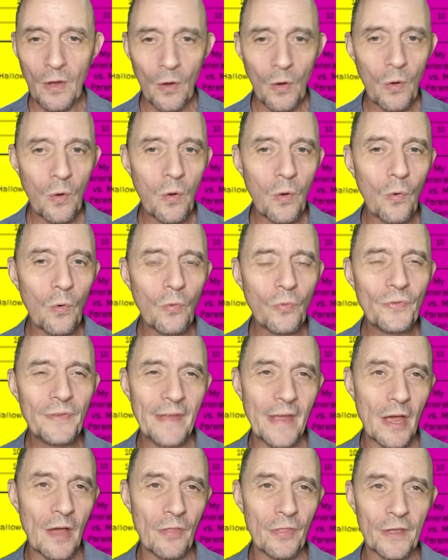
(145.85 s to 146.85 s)
hold
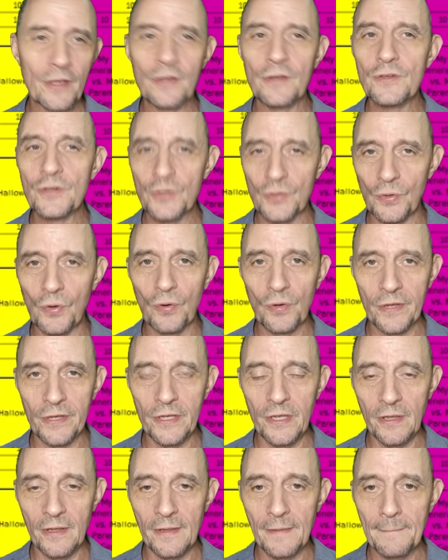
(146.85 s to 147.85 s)
down the Control
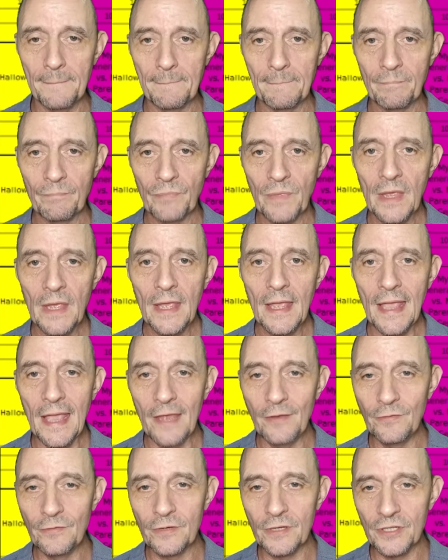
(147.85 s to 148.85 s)
key
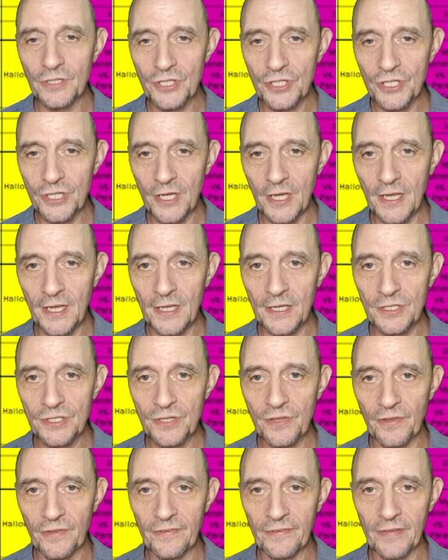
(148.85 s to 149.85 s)
and you can
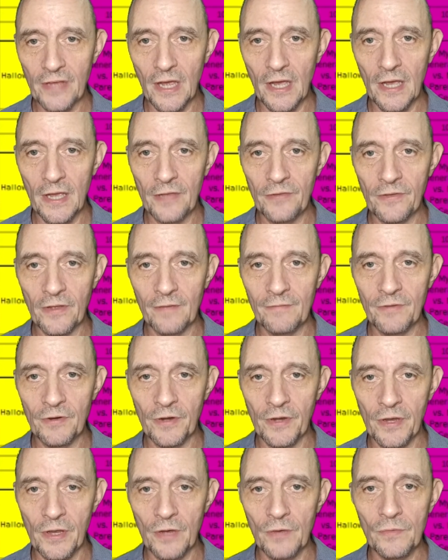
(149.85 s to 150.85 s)
change the size of your
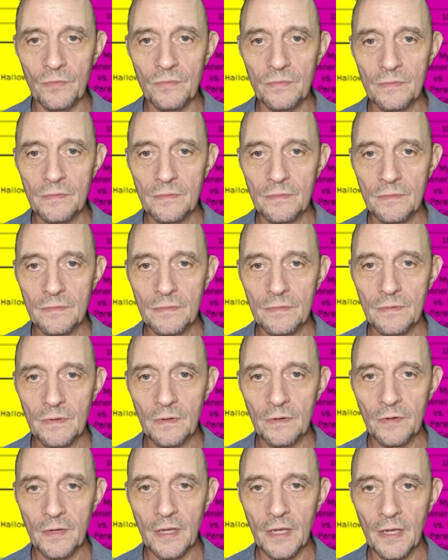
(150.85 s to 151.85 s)
note.
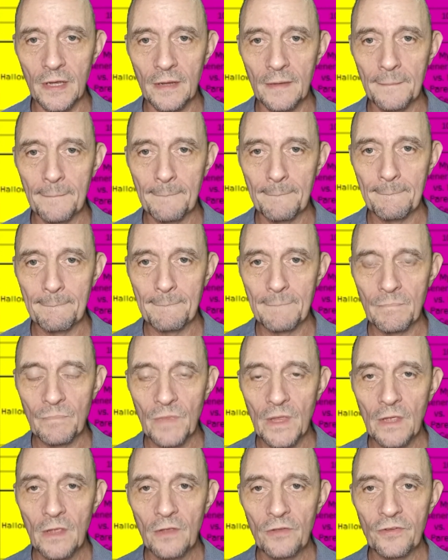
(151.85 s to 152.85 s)
Okay?
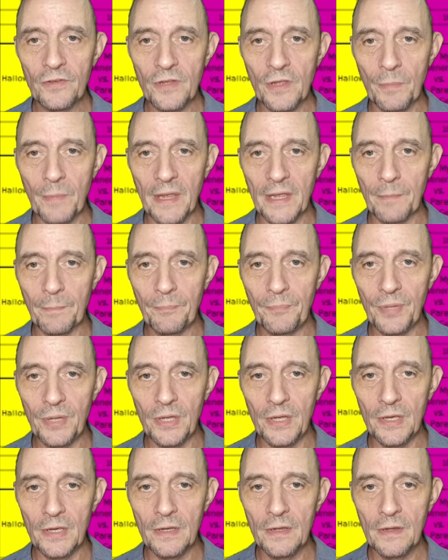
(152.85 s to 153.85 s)
So you can make it
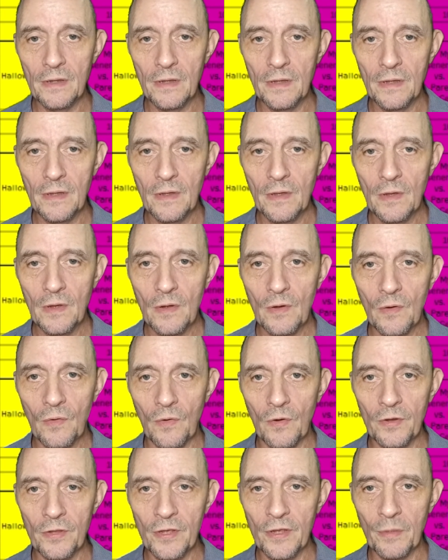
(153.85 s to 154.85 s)
big
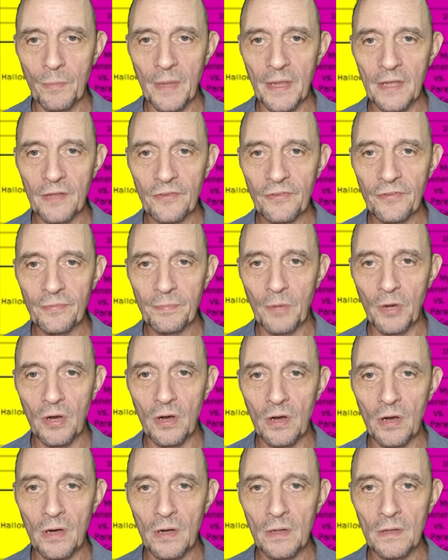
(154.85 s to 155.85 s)
or you can make it
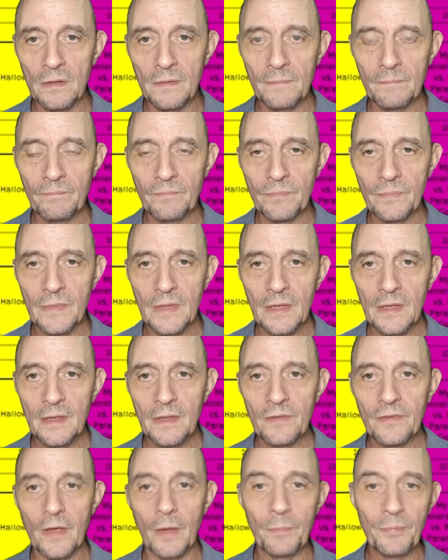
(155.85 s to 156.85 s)
small,
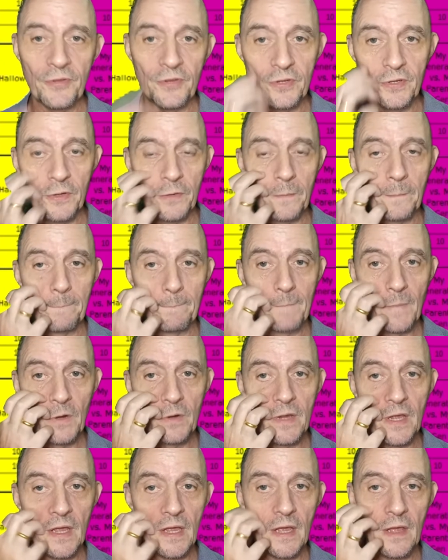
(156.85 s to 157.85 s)
up to you.
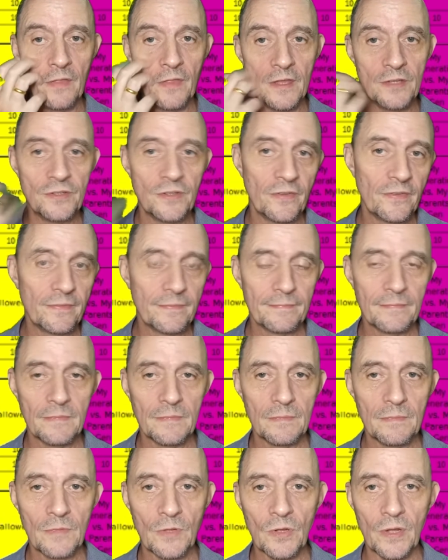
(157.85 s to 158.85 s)
Okay? And then just
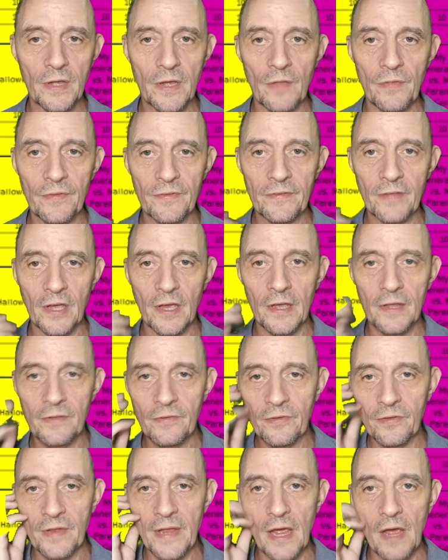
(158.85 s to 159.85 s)
click on the side.
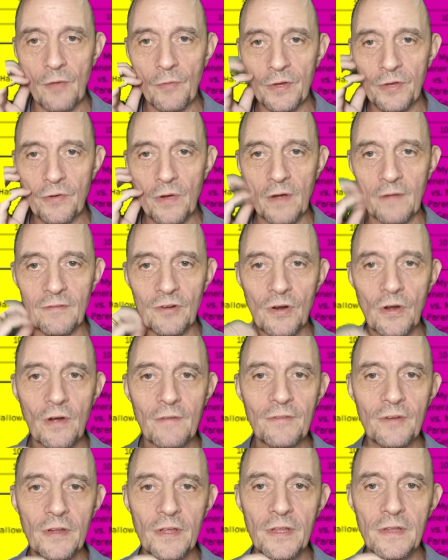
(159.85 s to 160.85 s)
So now when you hover
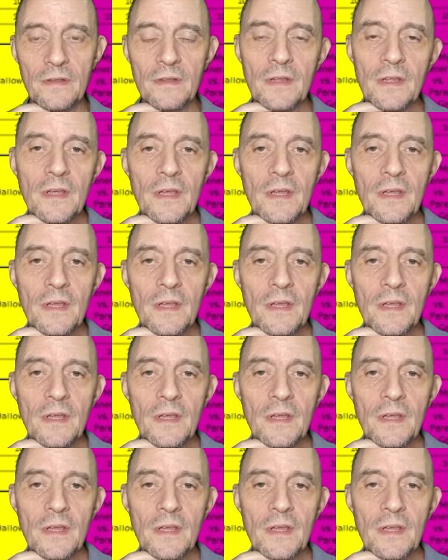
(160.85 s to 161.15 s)
over it,